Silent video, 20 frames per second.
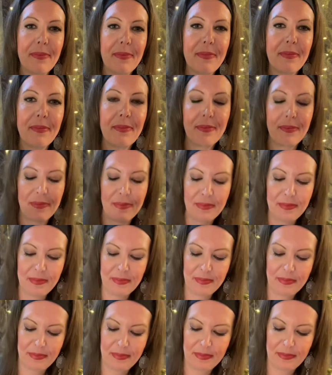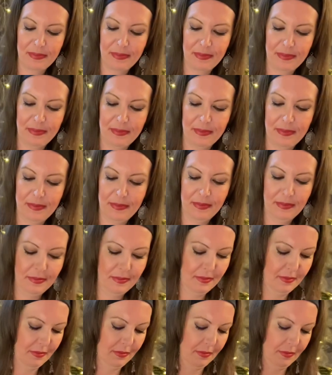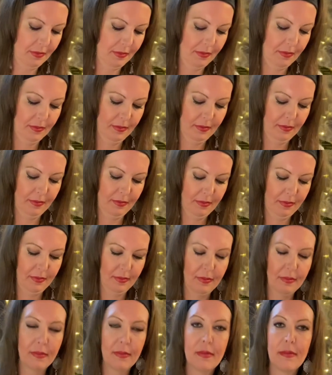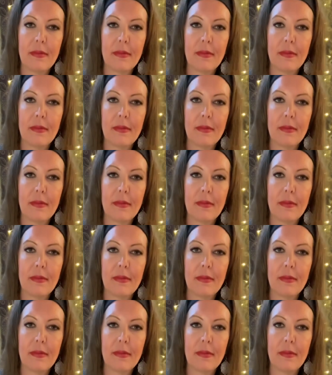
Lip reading: No one is speaking in this clip.